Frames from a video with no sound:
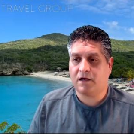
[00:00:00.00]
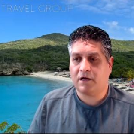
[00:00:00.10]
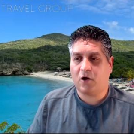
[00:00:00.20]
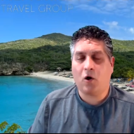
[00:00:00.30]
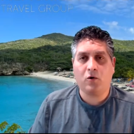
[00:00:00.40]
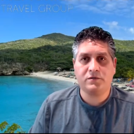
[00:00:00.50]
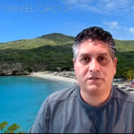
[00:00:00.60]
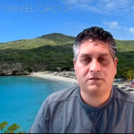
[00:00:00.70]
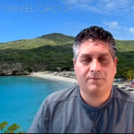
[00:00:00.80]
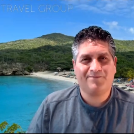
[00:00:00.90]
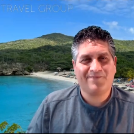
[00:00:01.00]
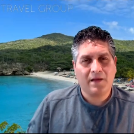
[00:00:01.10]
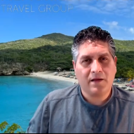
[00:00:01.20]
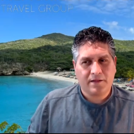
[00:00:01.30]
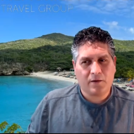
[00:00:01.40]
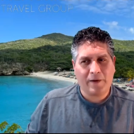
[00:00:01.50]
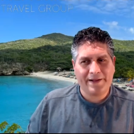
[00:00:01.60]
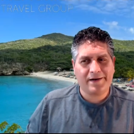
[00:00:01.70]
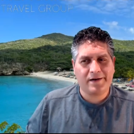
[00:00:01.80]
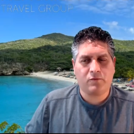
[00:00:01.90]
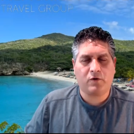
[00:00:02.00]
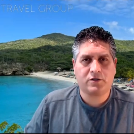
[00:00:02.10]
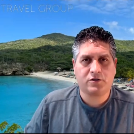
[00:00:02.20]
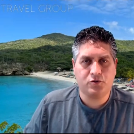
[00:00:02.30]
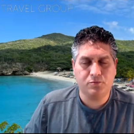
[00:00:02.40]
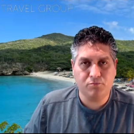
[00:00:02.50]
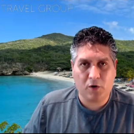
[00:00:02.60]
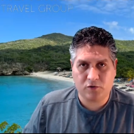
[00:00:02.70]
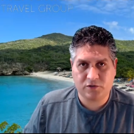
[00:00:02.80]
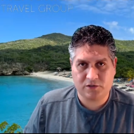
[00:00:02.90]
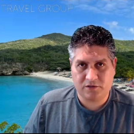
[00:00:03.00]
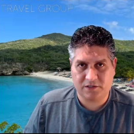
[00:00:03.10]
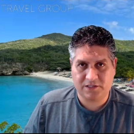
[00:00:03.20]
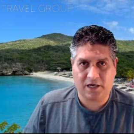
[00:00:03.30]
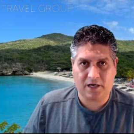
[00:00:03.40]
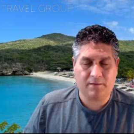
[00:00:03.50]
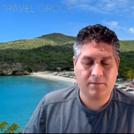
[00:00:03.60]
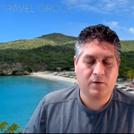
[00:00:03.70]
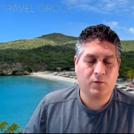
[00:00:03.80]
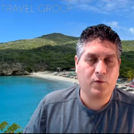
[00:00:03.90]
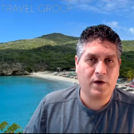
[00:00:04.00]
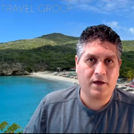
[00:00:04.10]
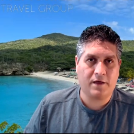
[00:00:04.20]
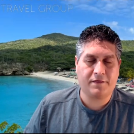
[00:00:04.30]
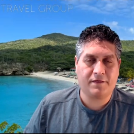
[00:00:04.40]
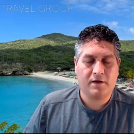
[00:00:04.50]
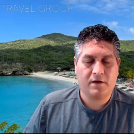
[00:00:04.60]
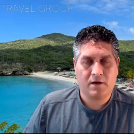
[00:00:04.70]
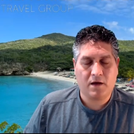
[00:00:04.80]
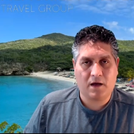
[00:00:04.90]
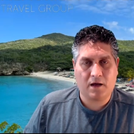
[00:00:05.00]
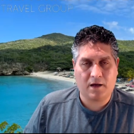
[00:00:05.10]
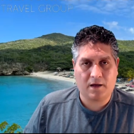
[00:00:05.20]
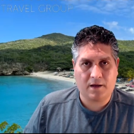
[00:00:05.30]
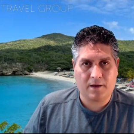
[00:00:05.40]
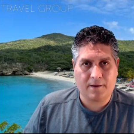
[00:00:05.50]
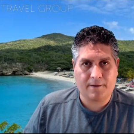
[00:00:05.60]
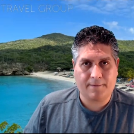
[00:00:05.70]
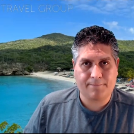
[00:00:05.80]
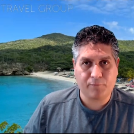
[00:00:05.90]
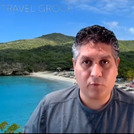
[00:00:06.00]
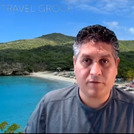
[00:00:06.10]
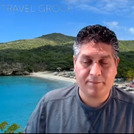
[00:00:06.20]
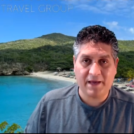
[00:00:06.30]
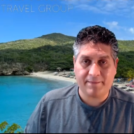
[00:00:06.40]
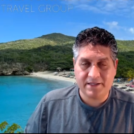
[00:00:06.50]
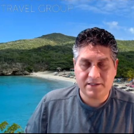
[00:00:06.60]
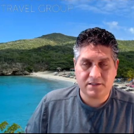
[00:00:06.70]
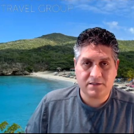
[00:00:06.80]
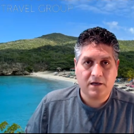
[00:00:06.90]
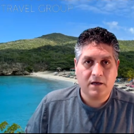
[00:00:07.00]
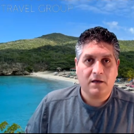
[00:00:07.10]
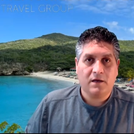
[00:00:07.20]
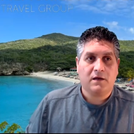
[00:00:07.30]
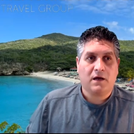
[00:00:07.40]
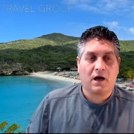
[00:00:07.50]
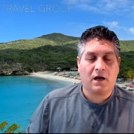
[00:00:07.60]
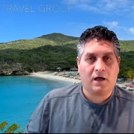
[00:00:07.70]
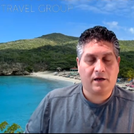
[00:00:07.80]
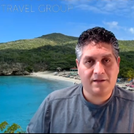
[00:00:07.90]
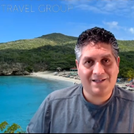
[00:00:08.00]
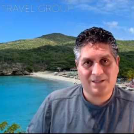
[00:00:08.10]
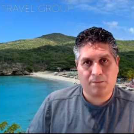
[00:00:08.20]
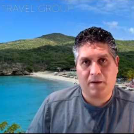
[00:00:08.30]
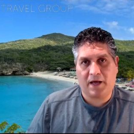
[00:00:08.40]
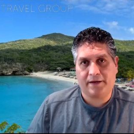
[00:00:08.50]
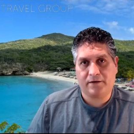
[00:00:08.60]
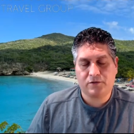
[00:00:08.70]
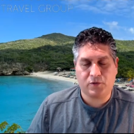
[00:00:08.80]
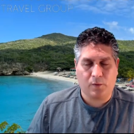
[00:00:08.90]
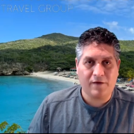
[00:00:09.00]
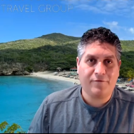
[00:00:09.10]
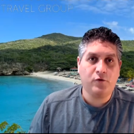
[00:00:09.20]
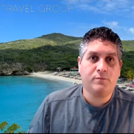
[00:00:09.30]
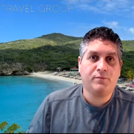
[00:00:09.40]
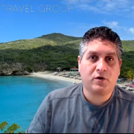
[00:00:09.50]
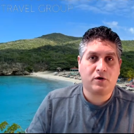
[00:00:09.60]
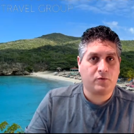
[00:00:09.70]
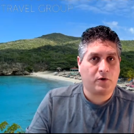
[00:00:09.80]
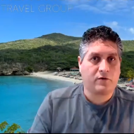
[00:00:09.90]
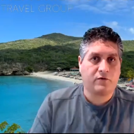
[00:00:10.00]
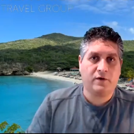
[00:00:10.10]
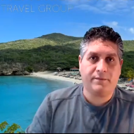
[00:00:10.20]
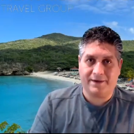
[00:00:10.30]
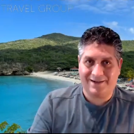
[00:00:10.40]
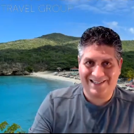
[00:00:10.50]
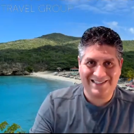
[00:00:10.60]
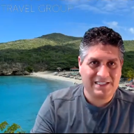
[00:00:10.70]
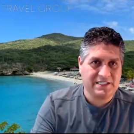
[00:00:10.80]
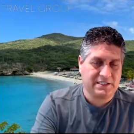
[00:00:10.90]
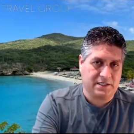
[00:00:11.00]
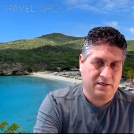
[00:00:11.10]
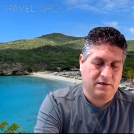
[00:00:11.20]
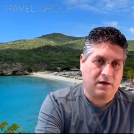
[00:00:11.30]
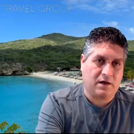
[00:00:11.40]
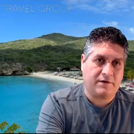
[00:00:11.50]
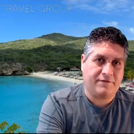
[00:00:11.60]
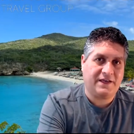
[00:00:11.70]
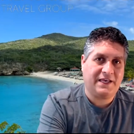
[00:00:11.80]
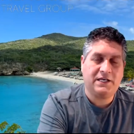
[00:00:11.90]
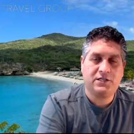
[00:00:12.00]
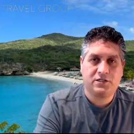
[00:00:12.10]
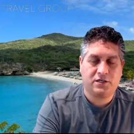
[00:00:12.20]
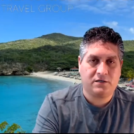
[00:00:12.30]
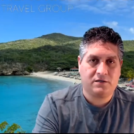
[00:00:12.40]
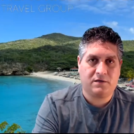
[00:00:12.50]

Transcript: host, the way that it works most of the time with payments, a lot of the suppliers, so if you book a Royal Caribbean, a Disney, a vacation